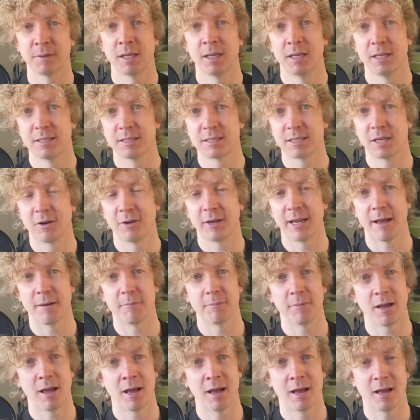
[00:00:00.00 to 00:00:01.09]
So
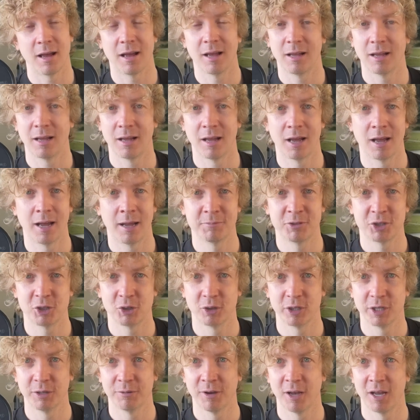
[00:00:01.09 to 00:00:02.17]
I'm
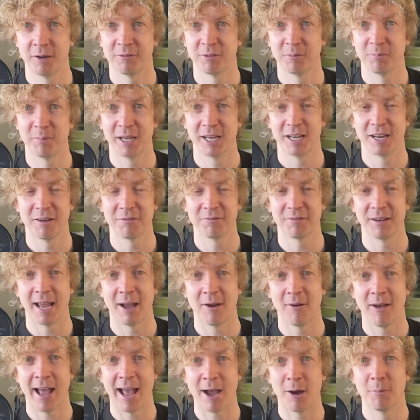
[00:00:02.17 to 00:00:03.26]
sure you've heard from me enough
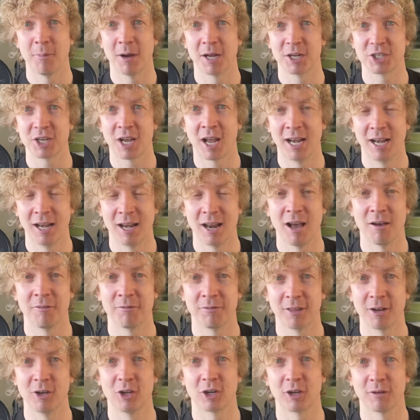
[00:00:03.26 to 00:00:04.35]
now how much I love
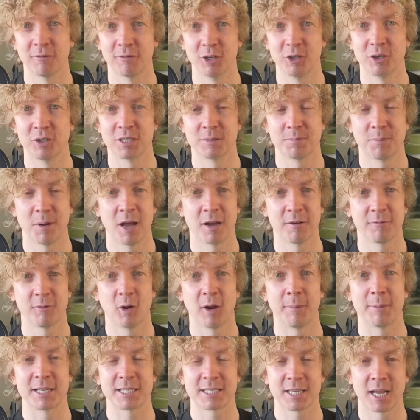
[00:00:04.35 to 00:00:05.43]
the look of Lucas Bergwijn.
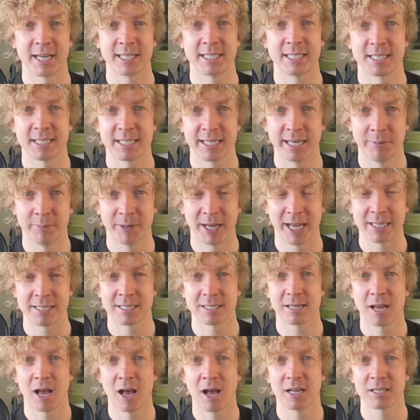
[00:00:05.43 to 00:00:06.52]
I'm excited to see him get
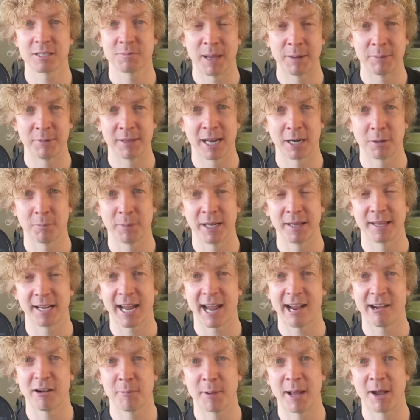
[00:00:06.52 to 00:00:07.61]
starts. Maybe that'll be in the
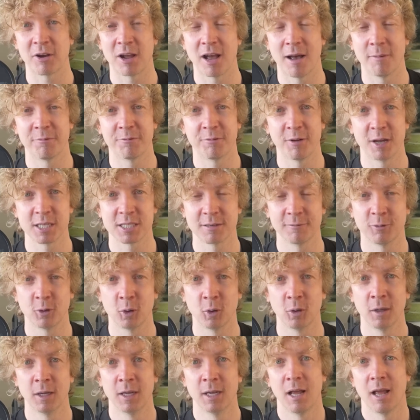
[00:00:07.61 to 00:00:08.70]
Carabao Cup first of
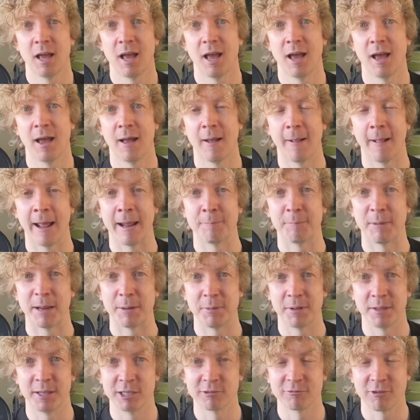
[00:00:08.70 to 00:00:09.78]
all, and
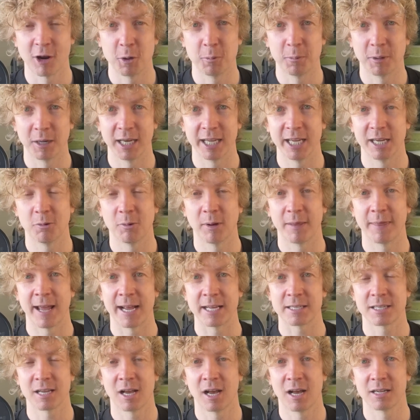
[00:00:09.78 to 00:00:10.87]
maybe the Europa League when
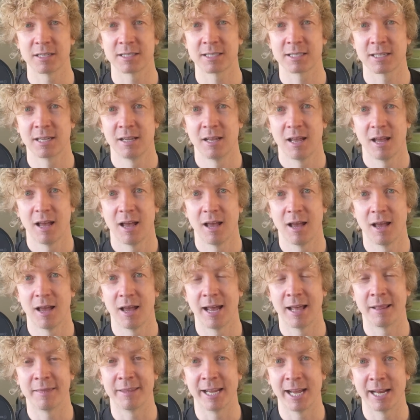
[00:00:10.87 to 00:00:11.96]
that starts
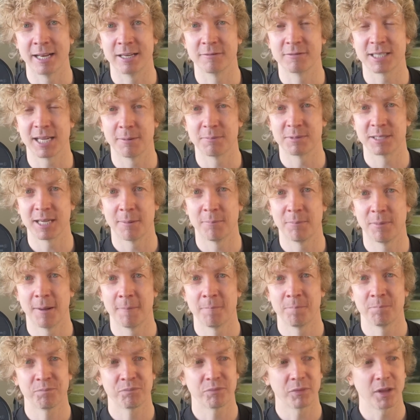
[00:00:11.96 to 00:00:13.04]
at the end of September.
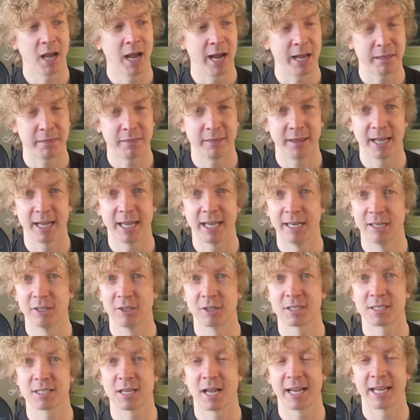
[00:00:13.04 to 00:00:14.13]
I think he
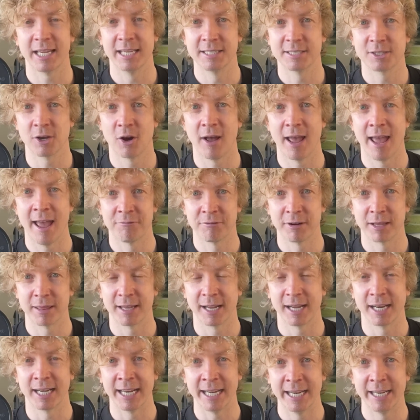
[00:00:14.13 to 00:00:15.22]
looks like he's got
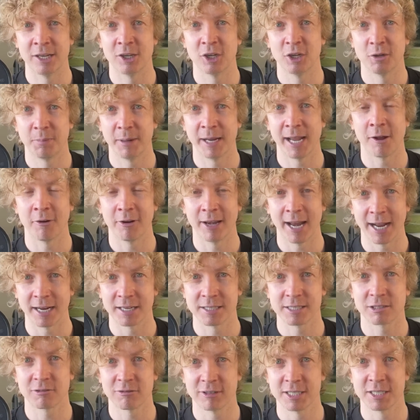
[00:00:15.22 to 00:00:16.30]
everything, and he could be our
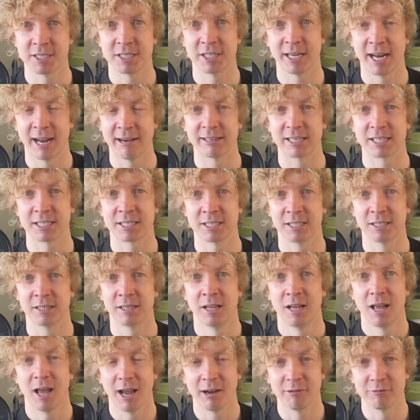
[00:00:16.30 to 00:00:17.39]
next Christian Eriksen.
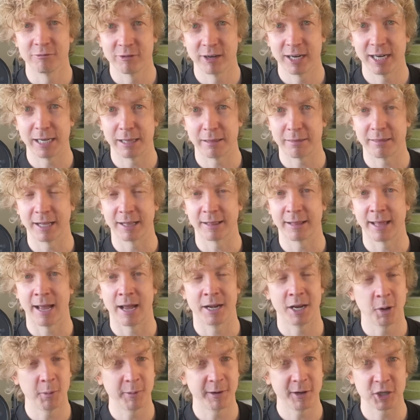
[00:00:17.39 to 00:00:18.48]
I really think that. I
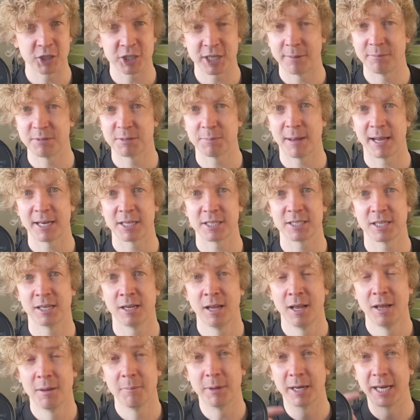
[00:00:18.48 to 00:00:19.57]
know we got James Maddison,
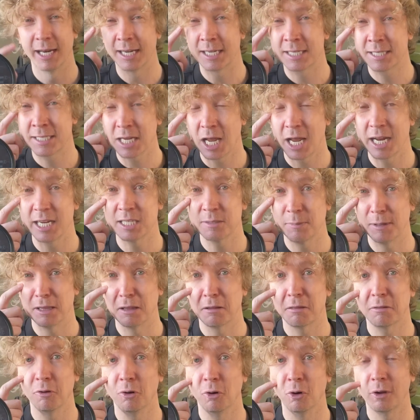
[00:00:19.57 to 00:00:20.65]
but it excites me the
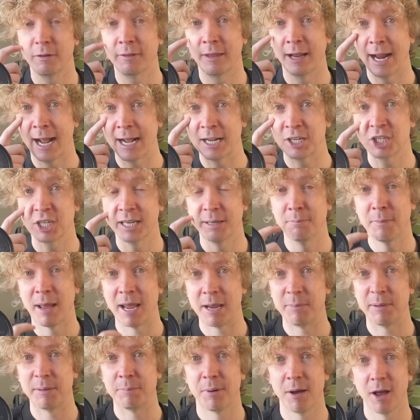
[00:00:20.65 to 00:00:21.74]
thought that actually
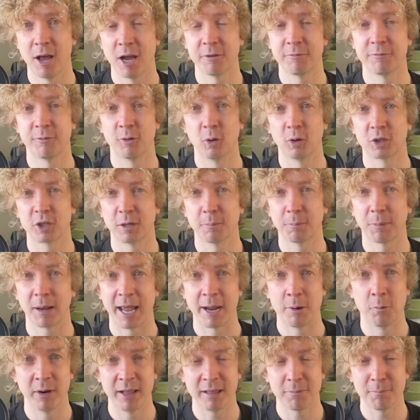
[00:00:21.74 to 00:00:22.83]
maybe Bergwijn could play
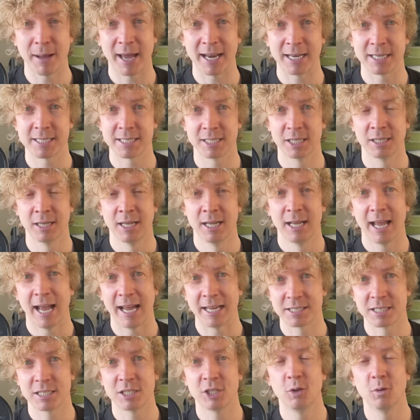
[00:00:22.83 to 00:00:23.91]
with Maddison
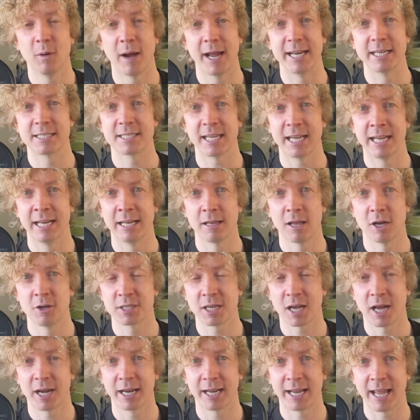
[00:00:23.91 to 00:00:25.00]
as 2/8s in those
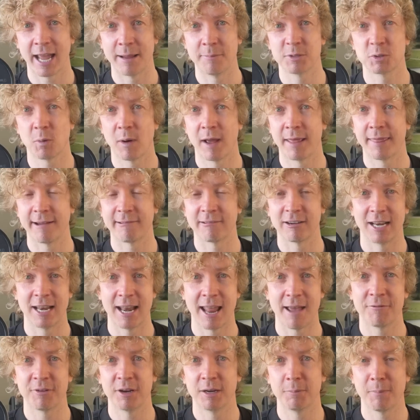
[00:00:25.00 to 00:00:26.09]
kind of games where there are
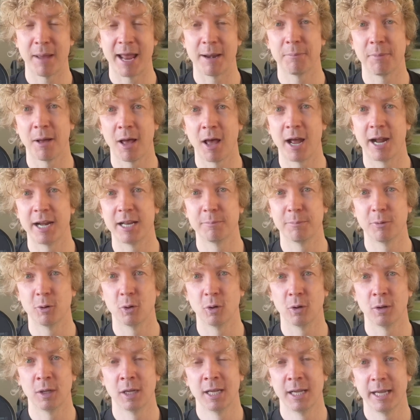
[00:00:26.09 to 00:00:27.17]
11 men behind the
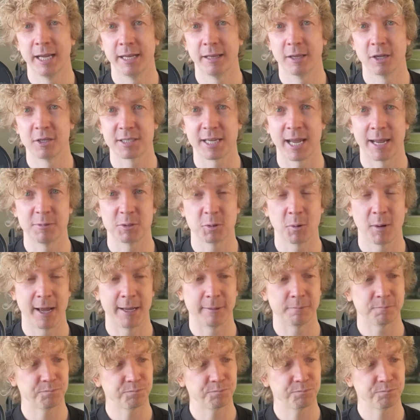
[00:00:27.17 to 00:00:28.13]
ball, in those games where